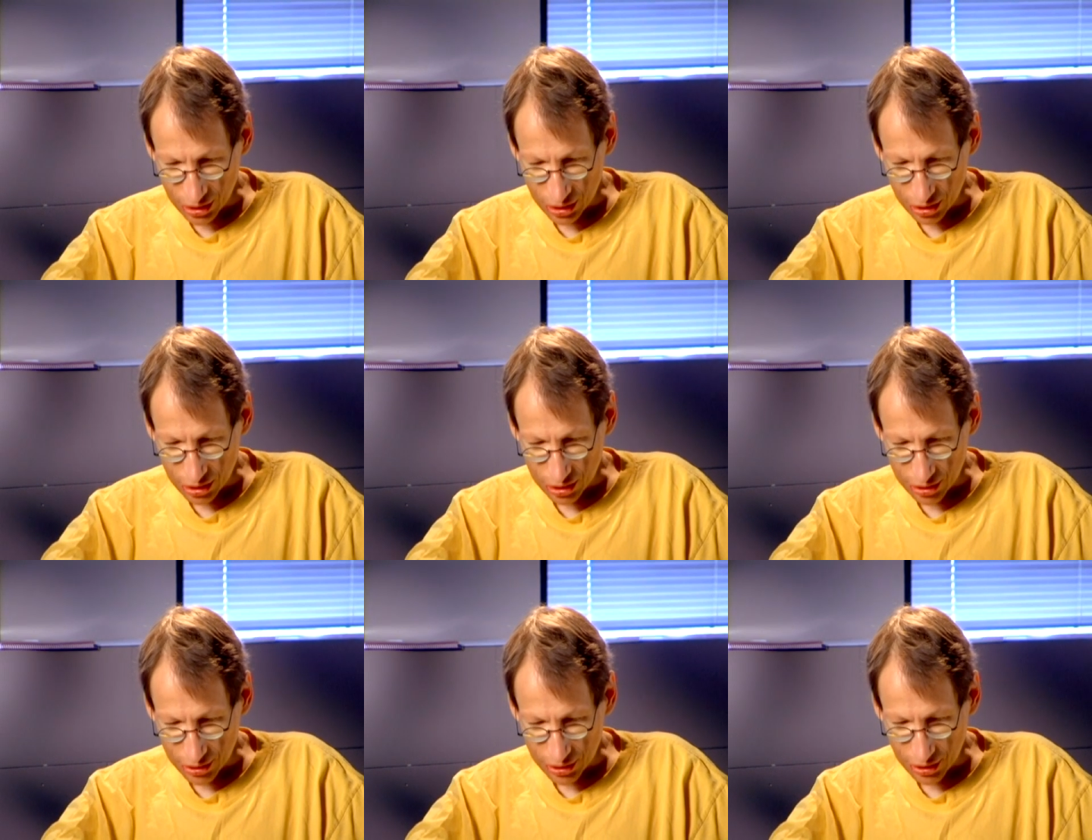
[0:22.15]

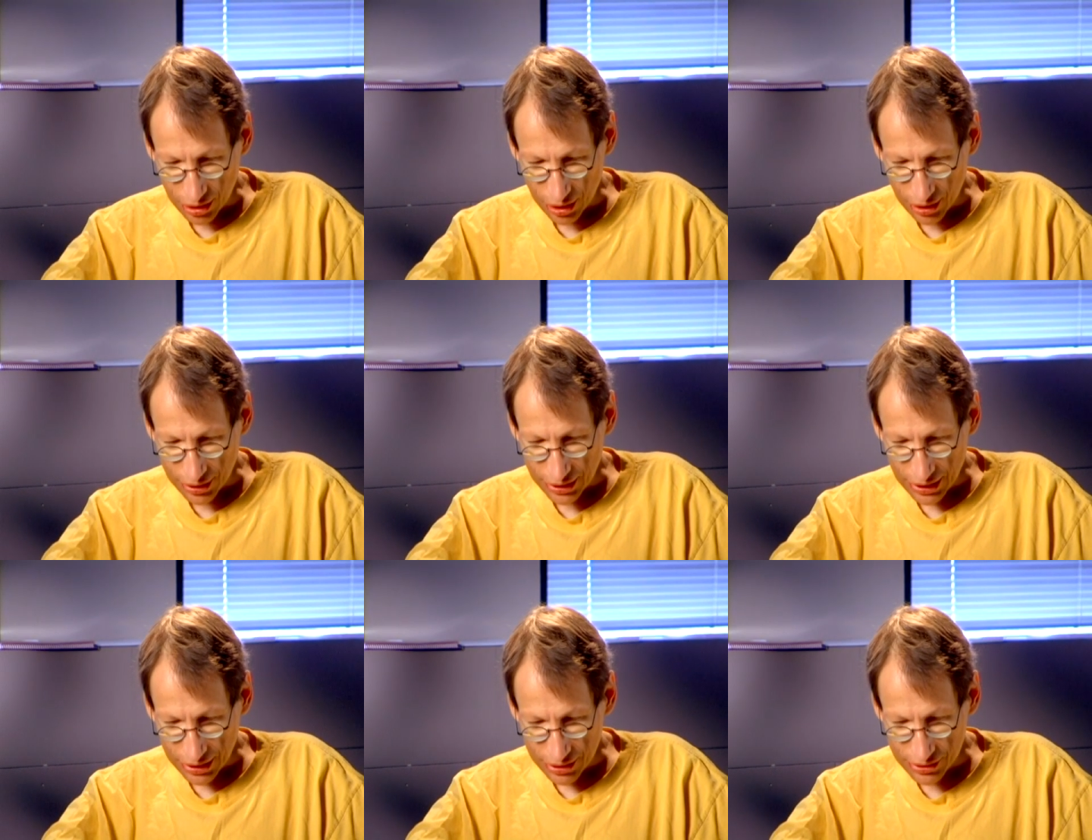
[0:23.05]
I
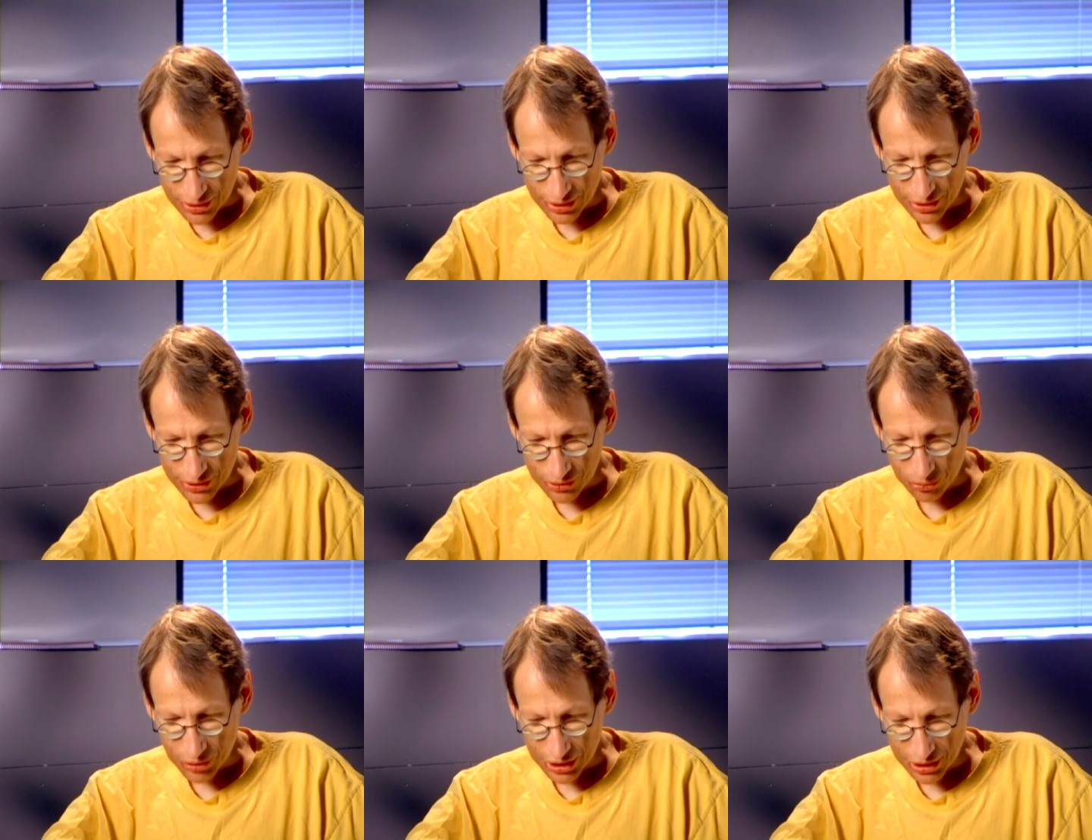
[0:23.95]
think it's
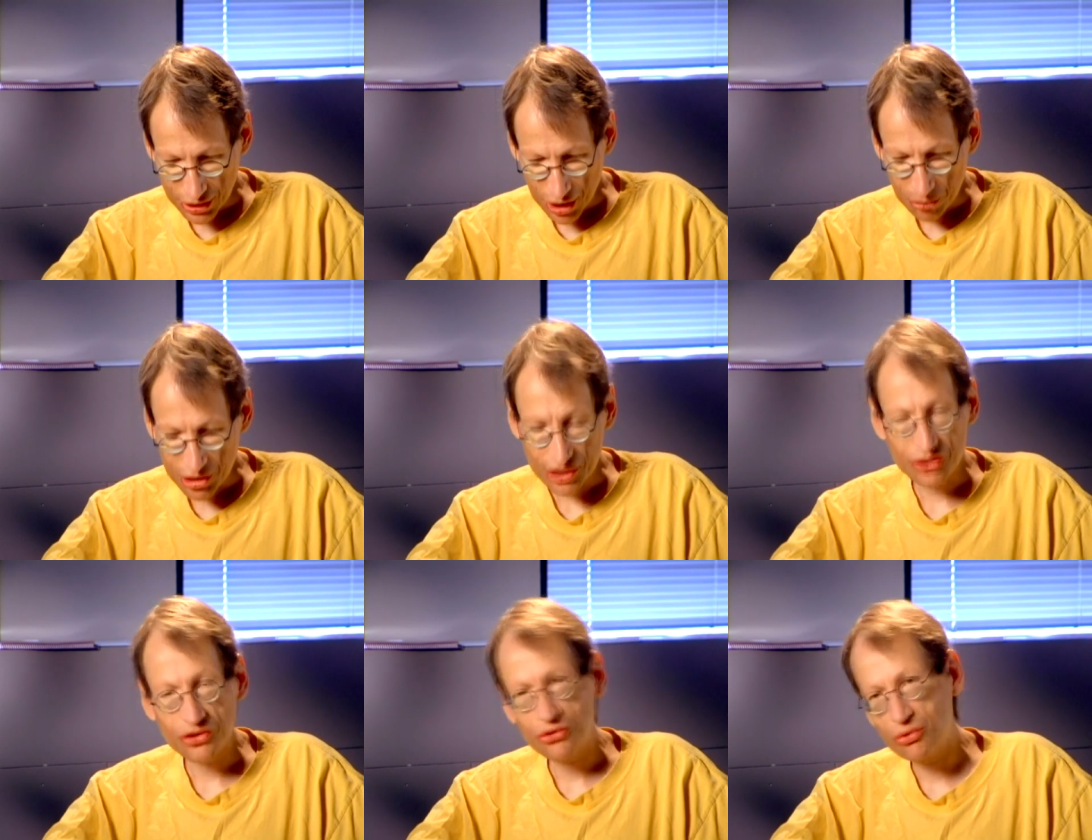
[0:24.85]
really, I'm in a
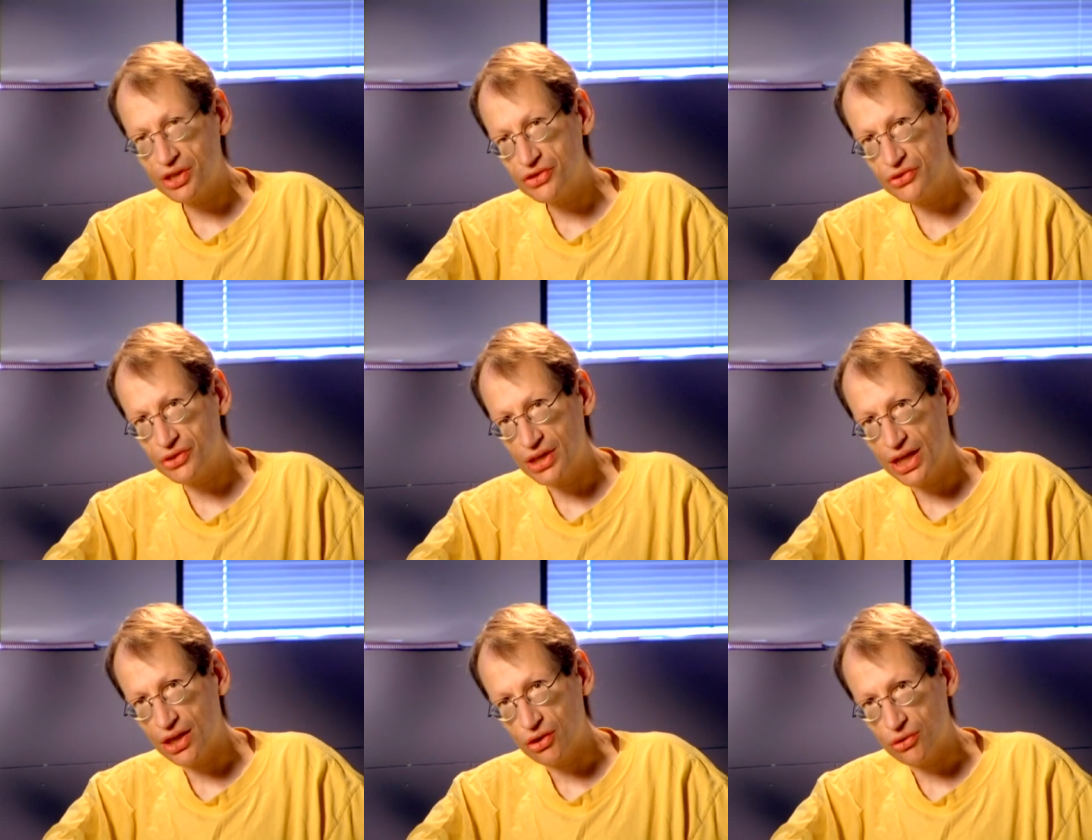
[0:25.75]
situation
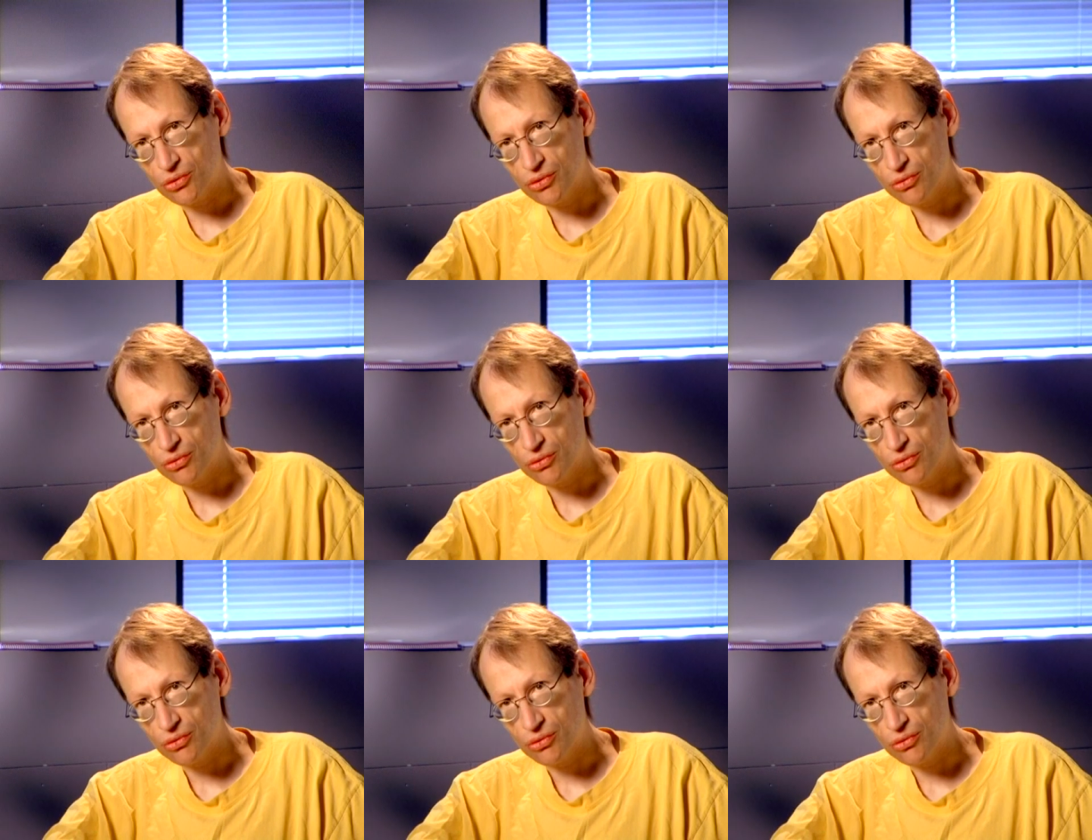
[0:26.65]
now